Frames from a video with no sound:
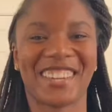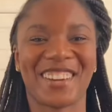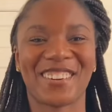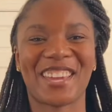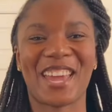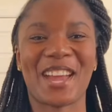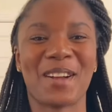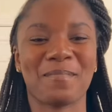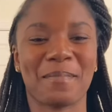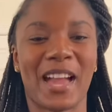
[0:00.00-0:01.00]
Okay,
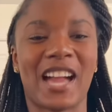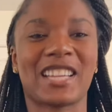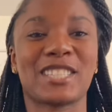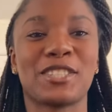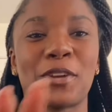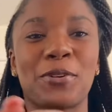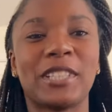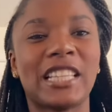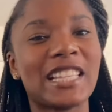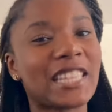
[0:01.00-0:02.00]
I'm back. So
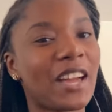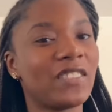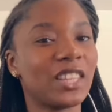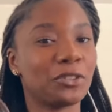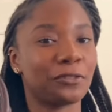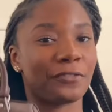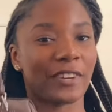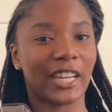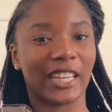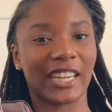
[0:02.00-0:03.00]
let's have a little
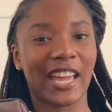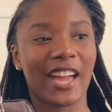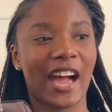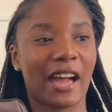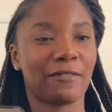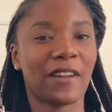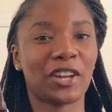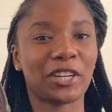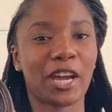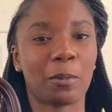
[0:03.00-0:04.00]
fun. I
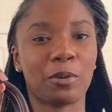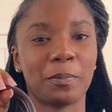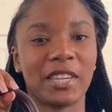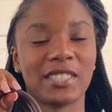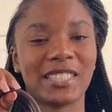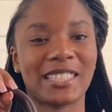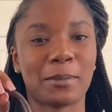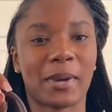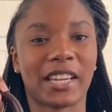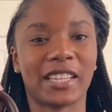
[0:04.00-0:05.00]
found a couple pieces
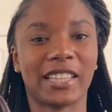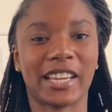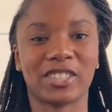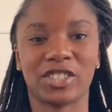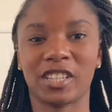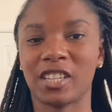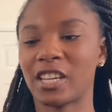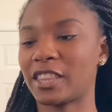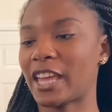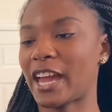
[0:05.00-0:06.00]
in my collection
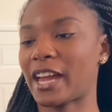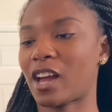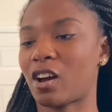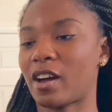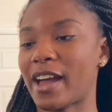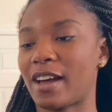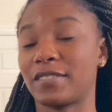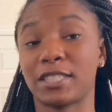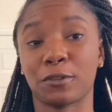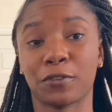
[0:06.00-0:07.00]
that have
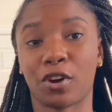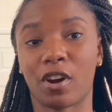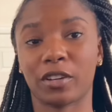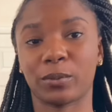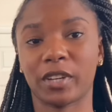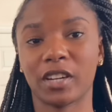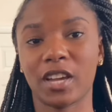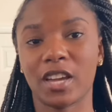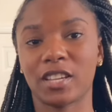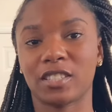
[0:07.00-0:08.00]
silver hardware.
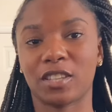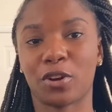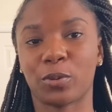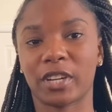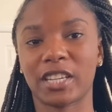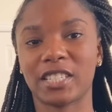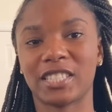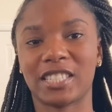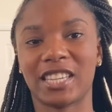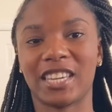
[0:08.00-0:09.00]
So we're gonna
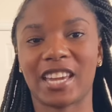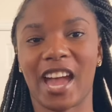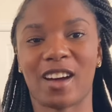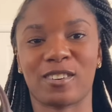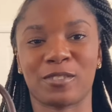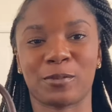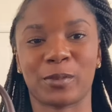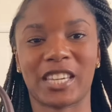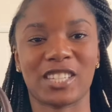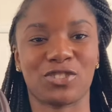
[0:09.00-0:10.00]
see how
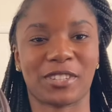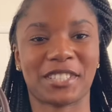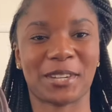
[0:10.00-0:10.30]
we can dress